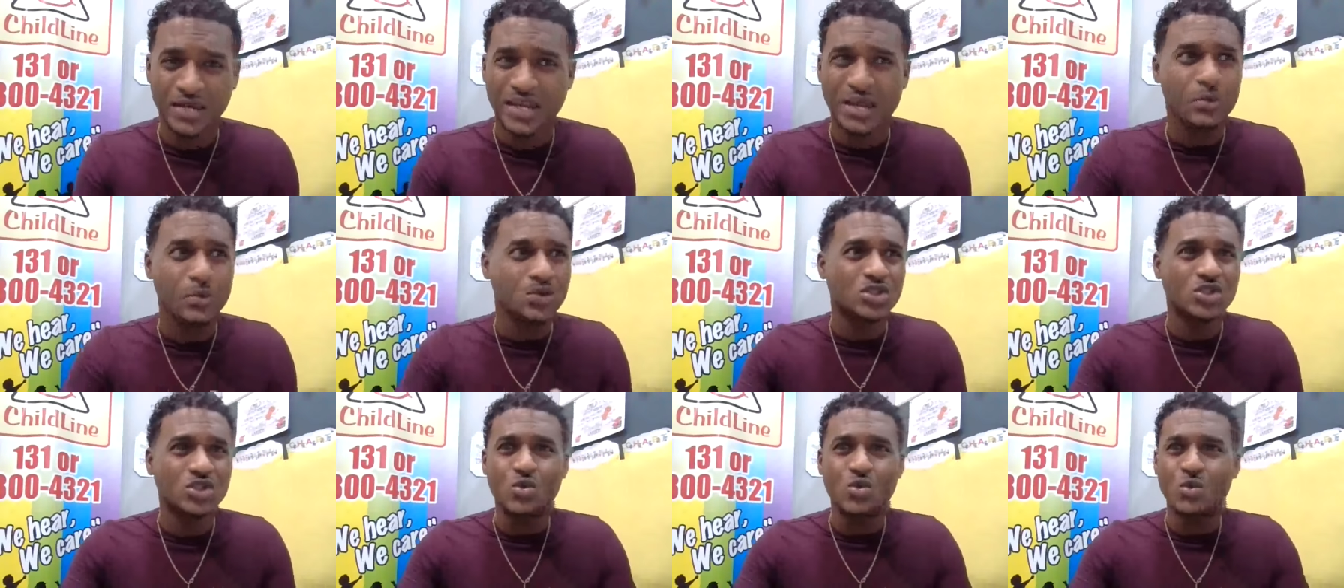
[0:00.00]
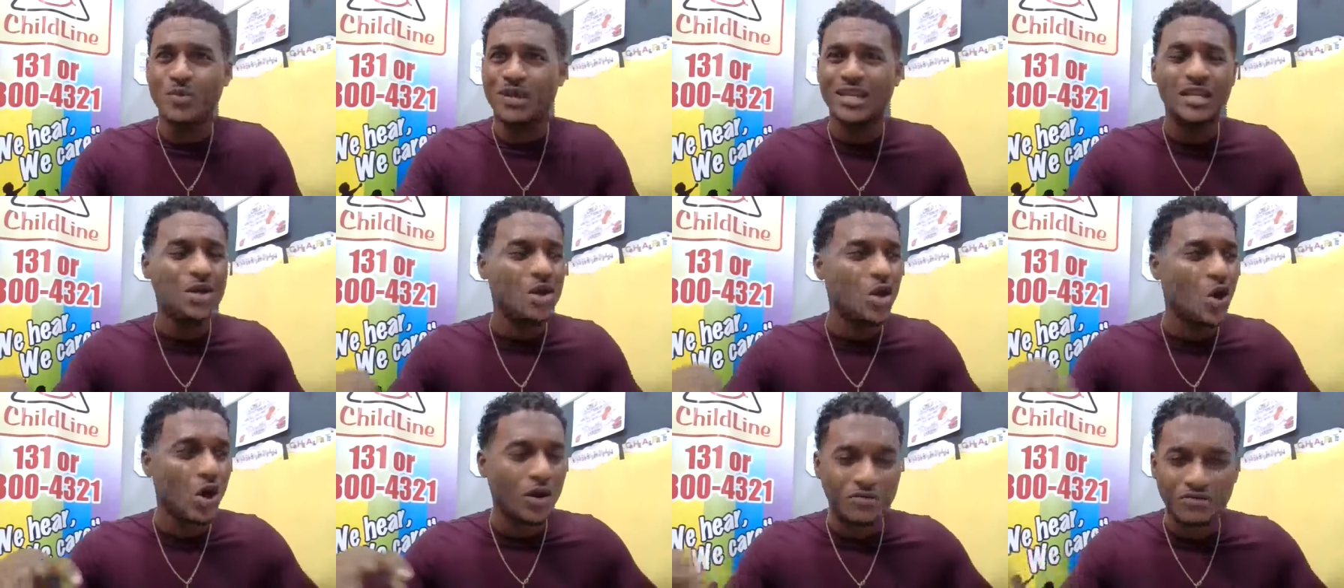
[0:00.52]
There were so many
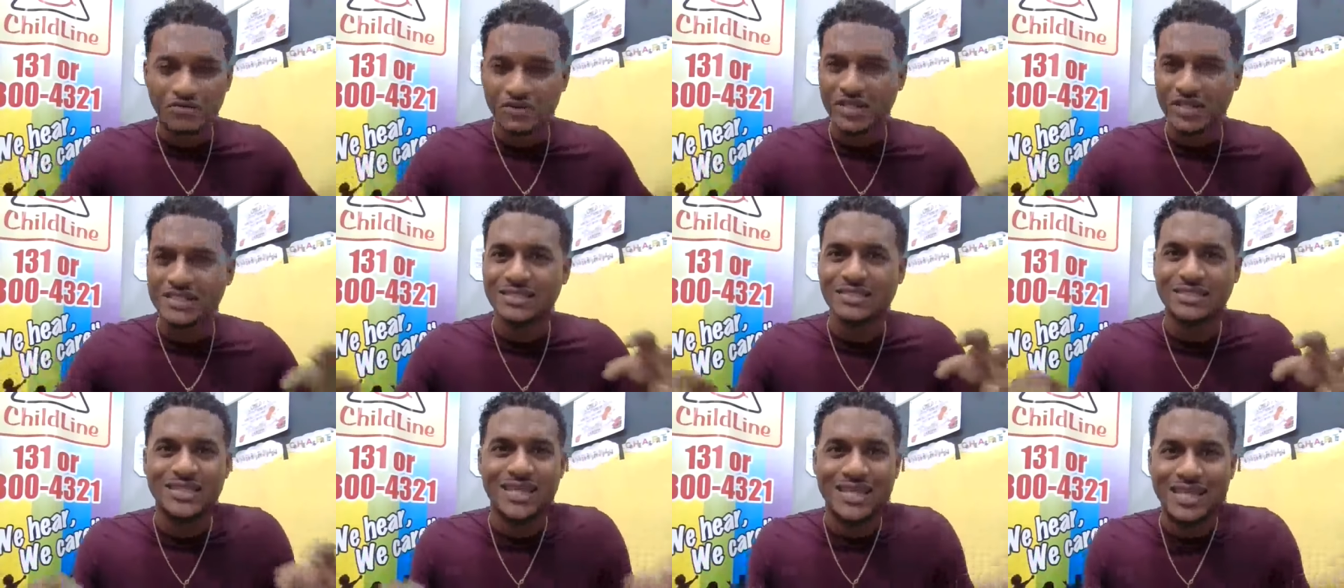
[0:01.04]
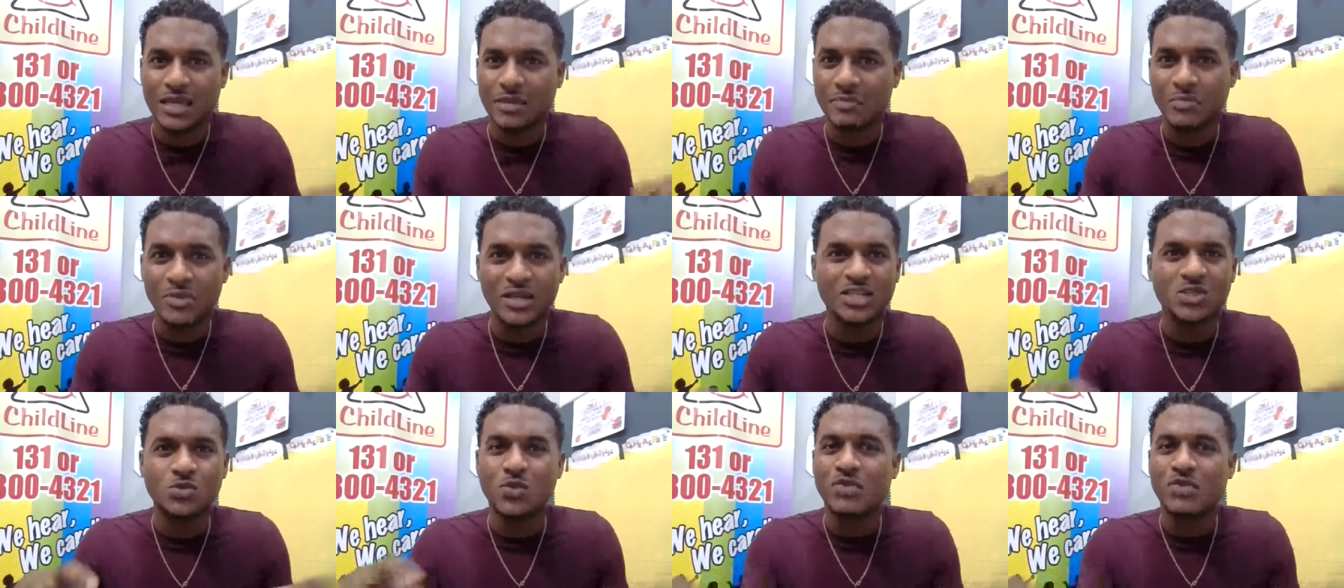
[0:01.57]
conflicts taking
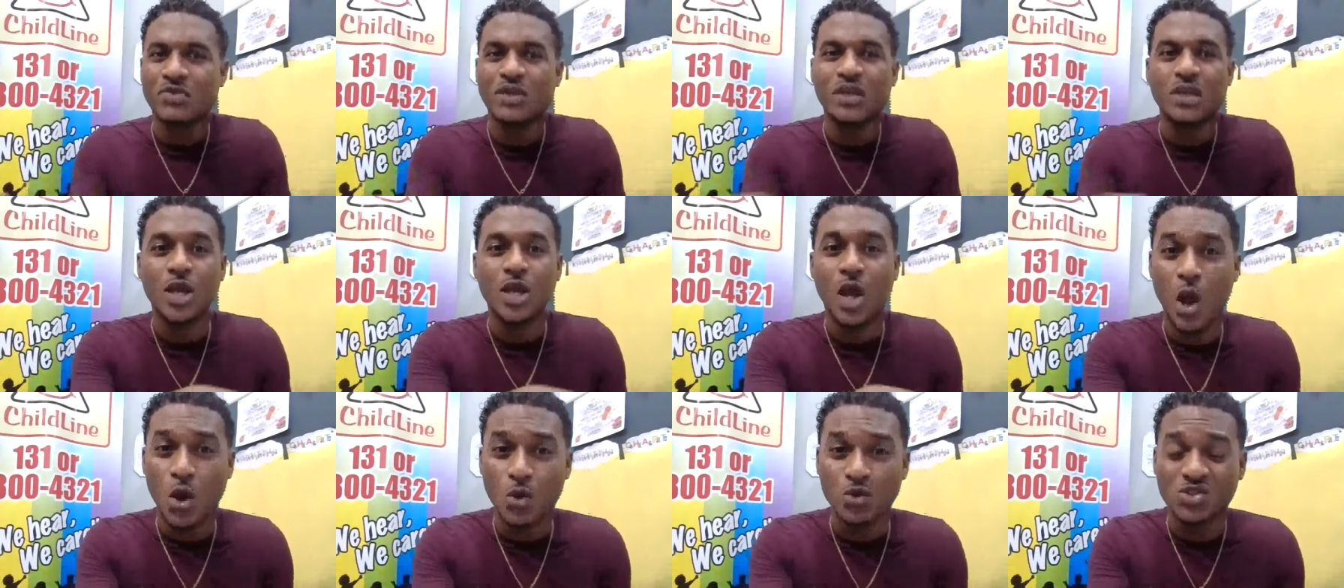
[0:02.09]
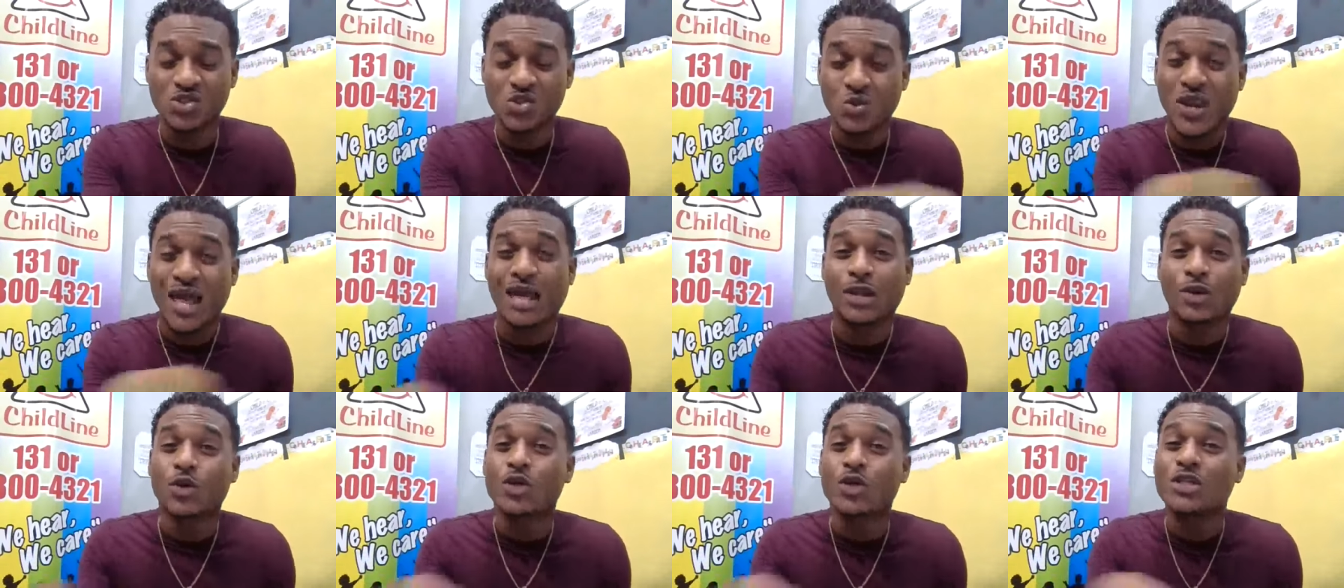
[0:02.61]
place within the household.
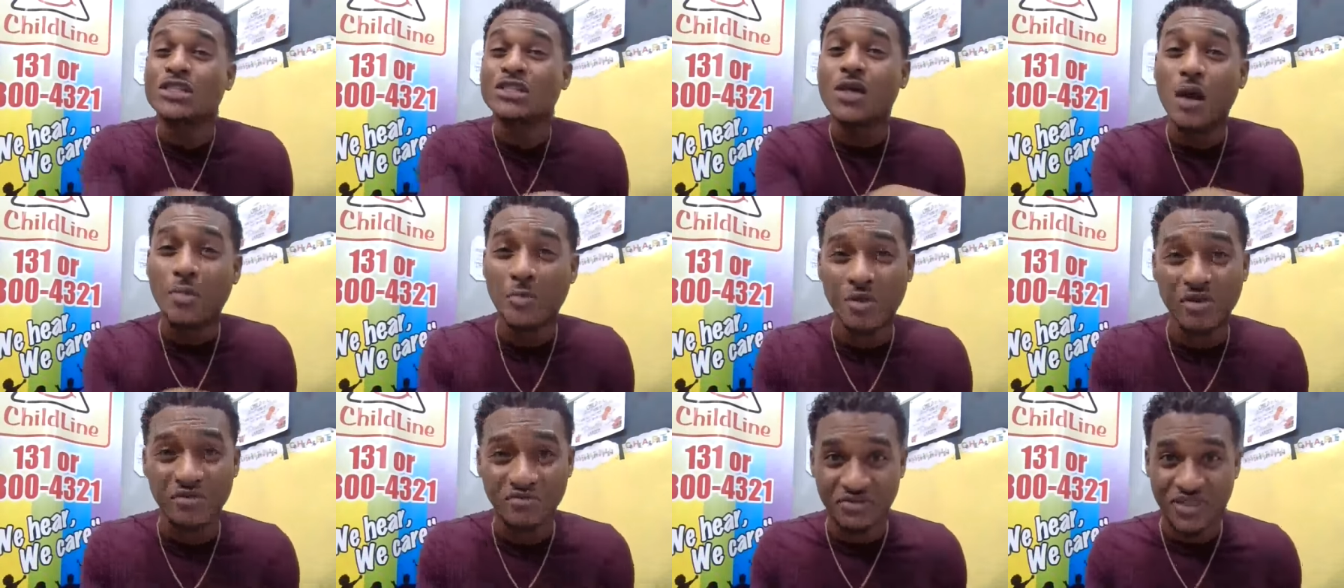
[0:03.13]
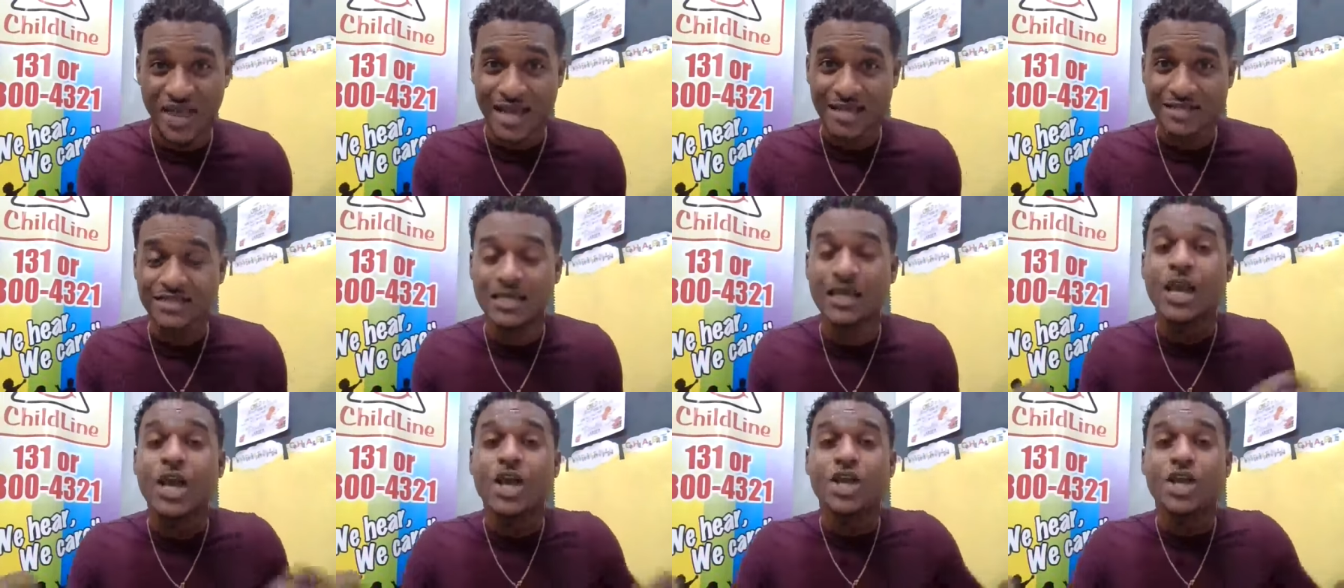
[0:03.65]
And on top of that,